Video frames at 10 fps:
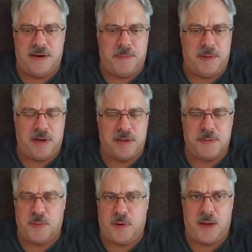mean, those
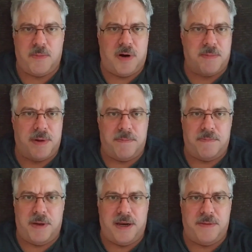people were coming around my
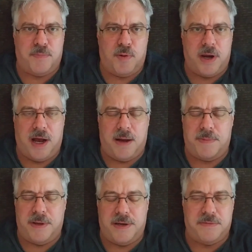bed in
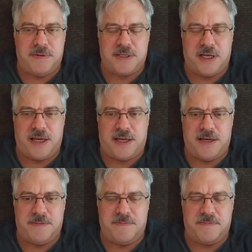pre-op, and it was like
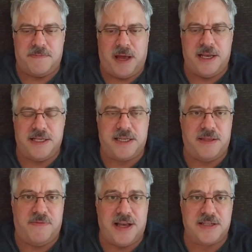I didn't see
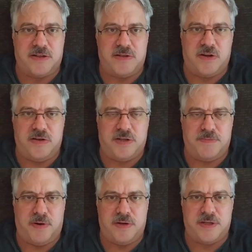the vascular surgeon
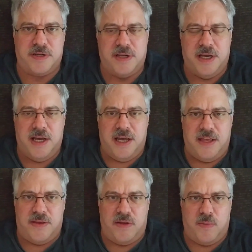person.
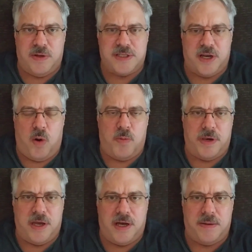They're the ones that
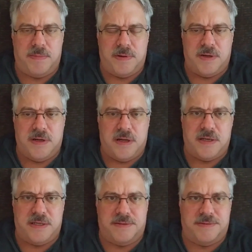open you up,
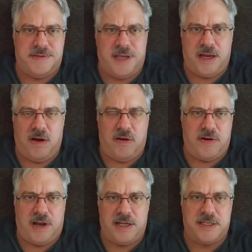dig all
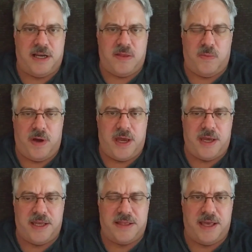your guts out of the way,
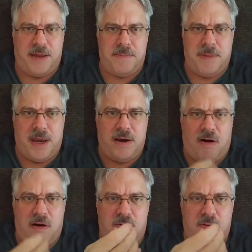get that main
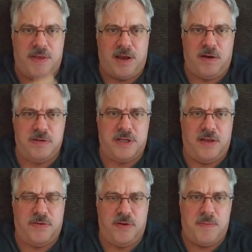artery that goes
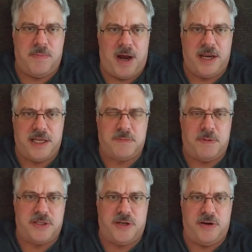down through your body and
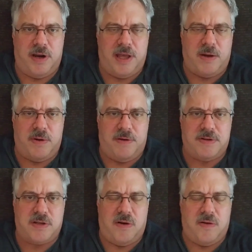splits leg, whatever
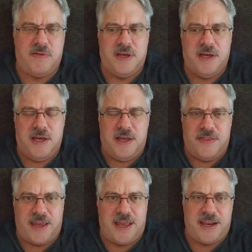it's called.
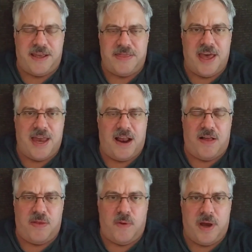They got to get that out
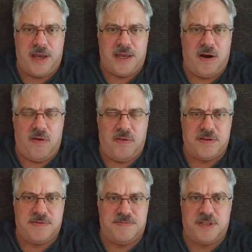of the way and get all the
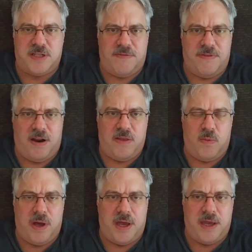stuff out of the
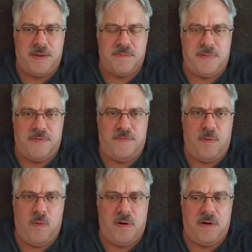way
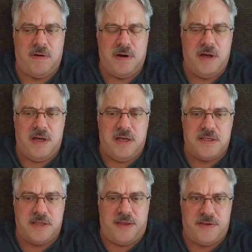before,
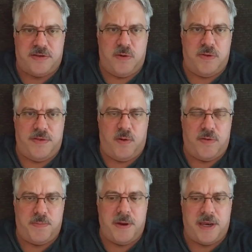so then the
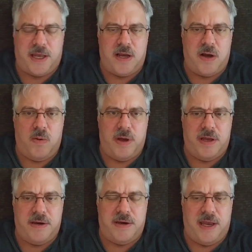orthopedic can go
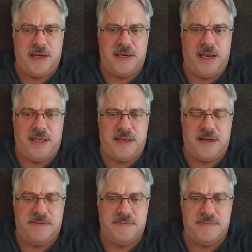in and dig
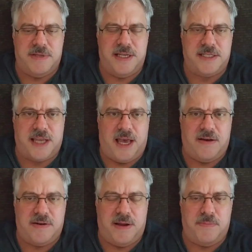the disc
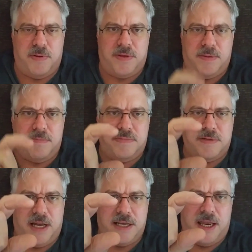out and put the
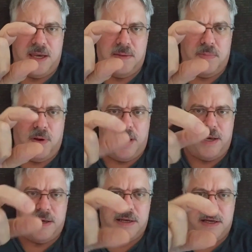titanium
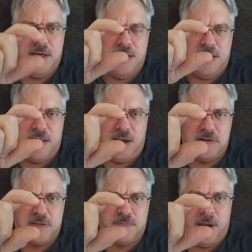plate that
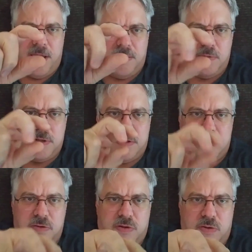will span with
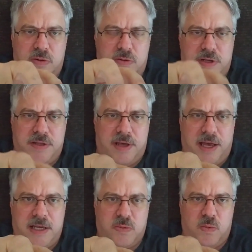2 screws in the
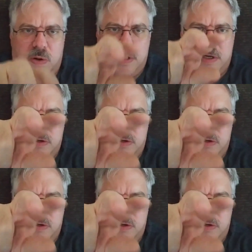S1 and